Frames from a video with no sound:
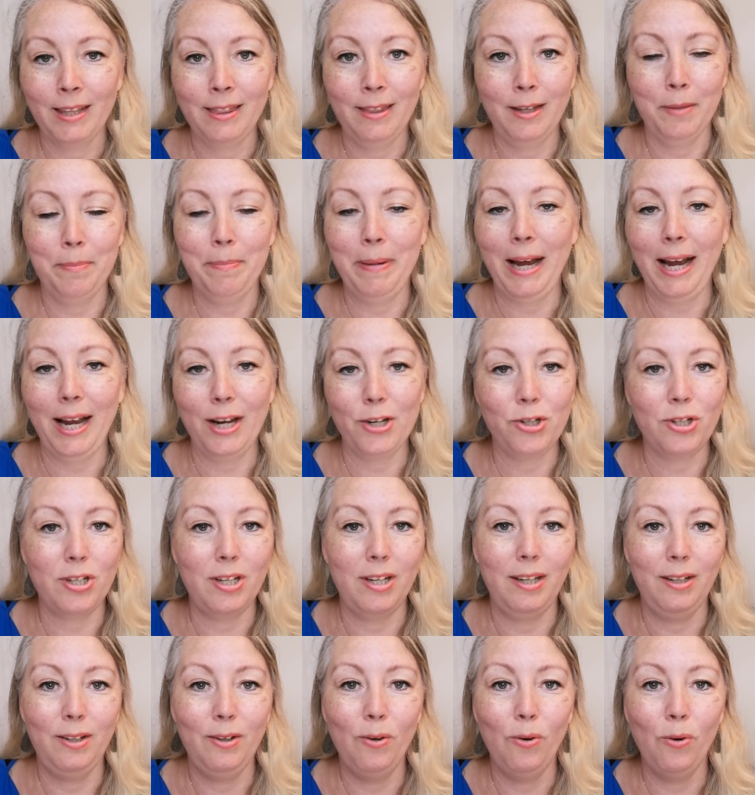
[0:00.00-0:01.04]
their
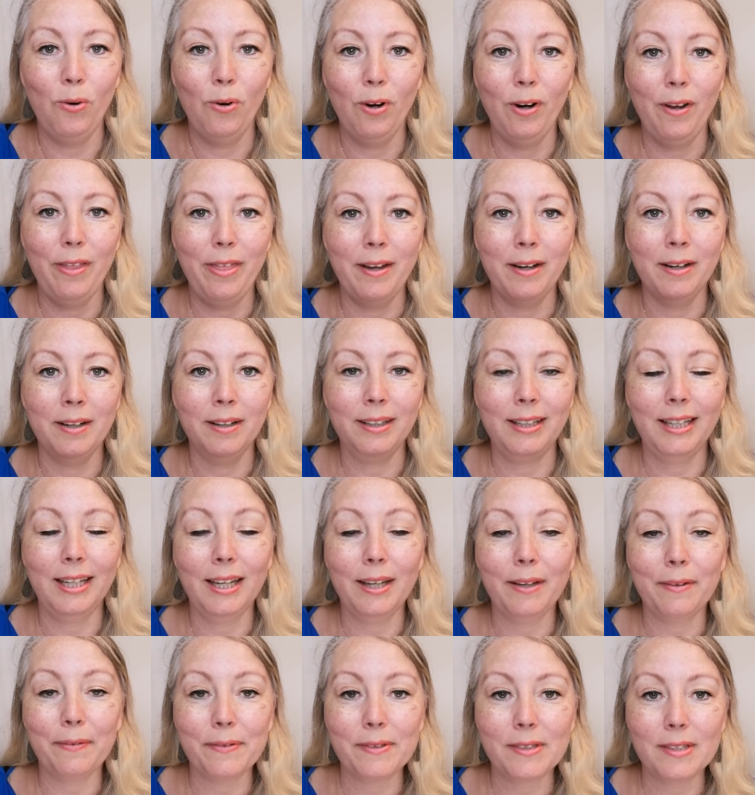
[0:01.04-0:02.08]
passion or their
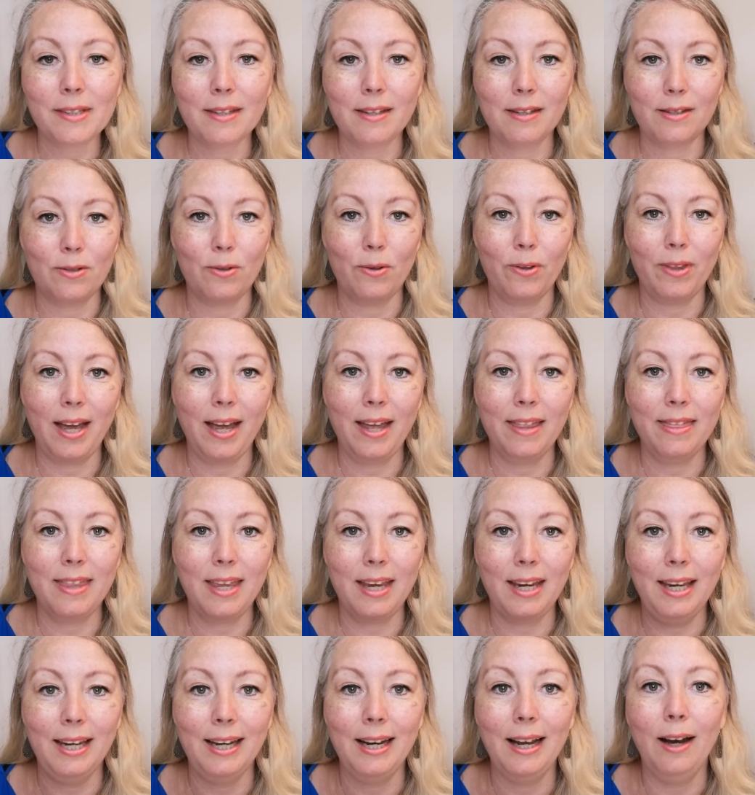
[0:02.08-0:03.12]
gifts so that
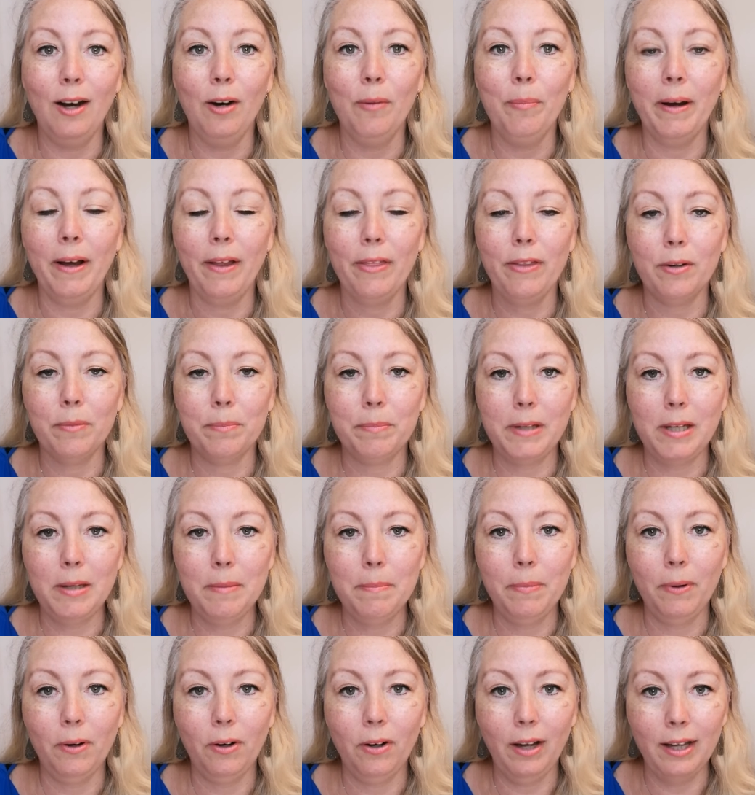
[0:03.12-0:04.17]
they can help other
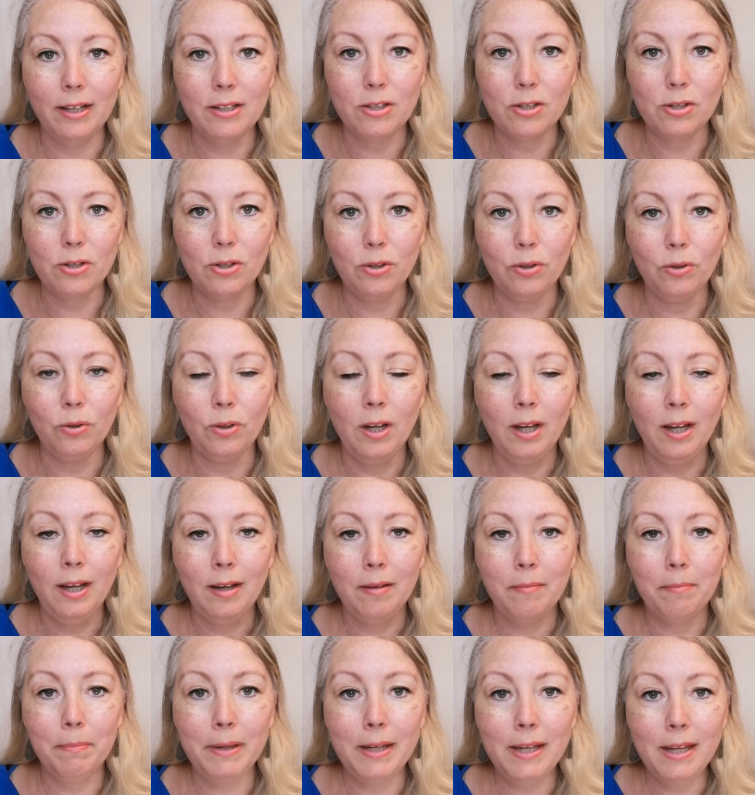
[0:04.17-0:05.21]
people and to
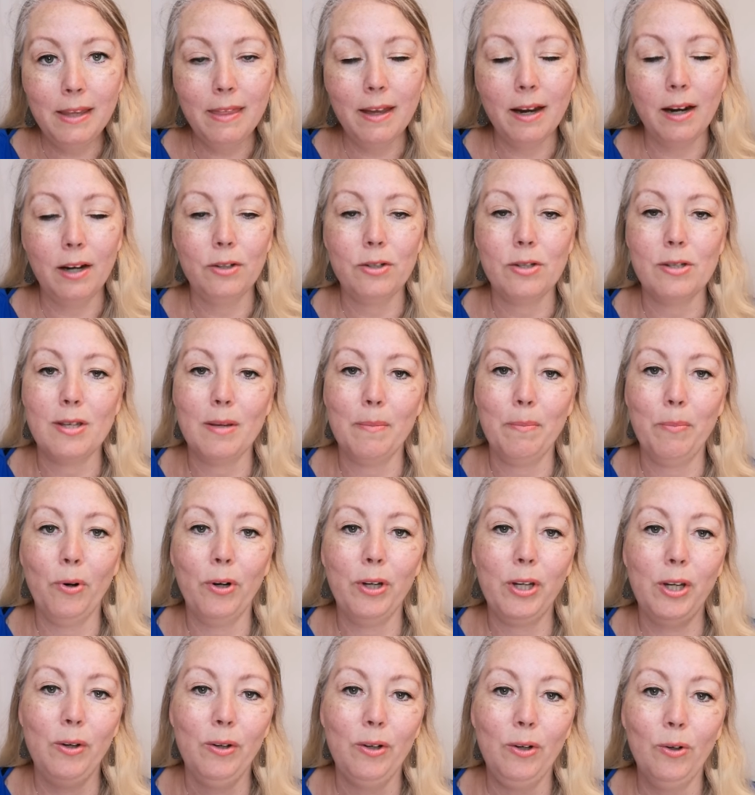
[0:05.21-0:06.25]
be there to
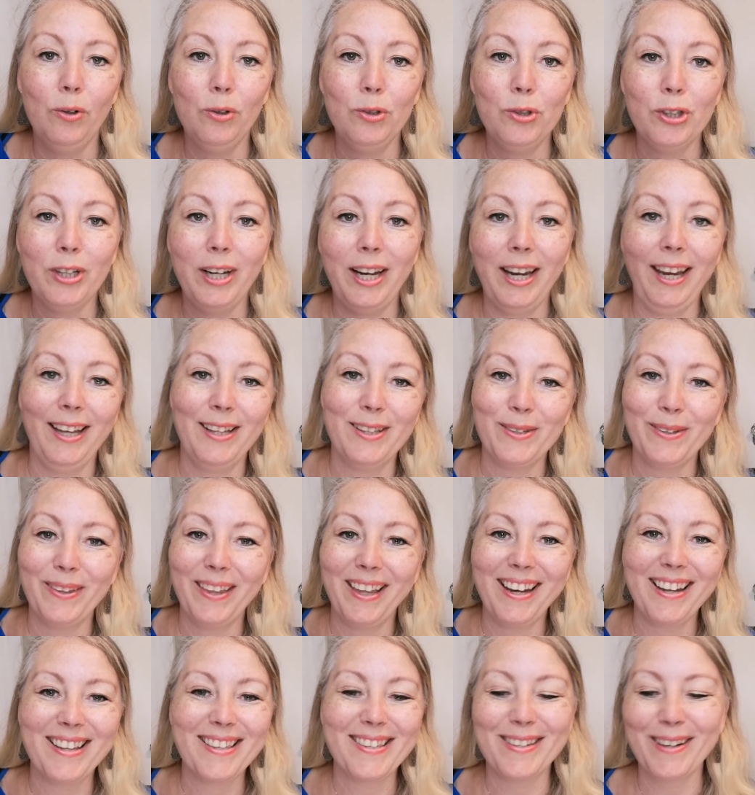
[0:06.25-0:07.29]
support you and hold your hand so
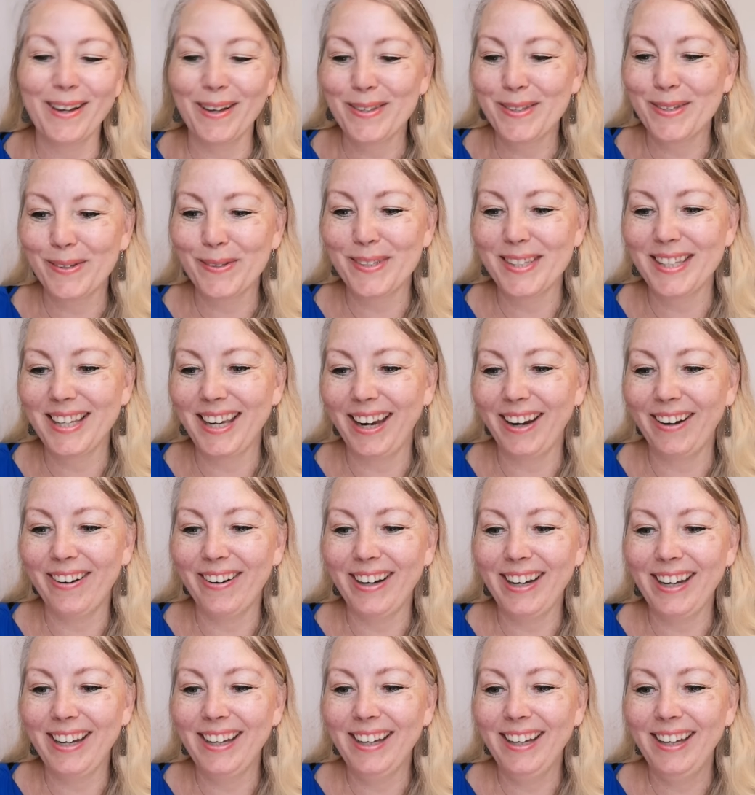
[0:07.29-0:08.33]
that it's not so
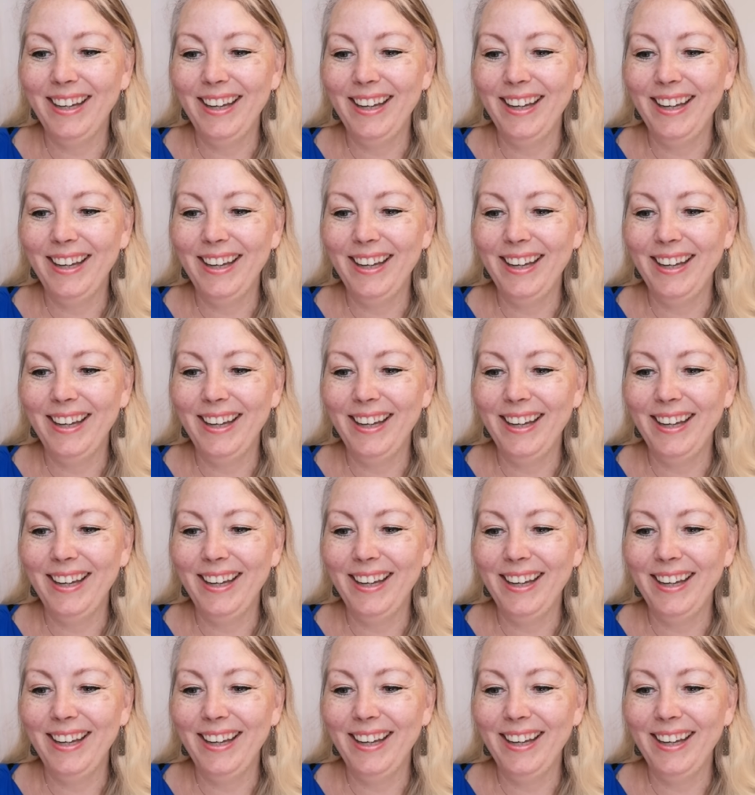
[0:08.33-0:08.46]
scary.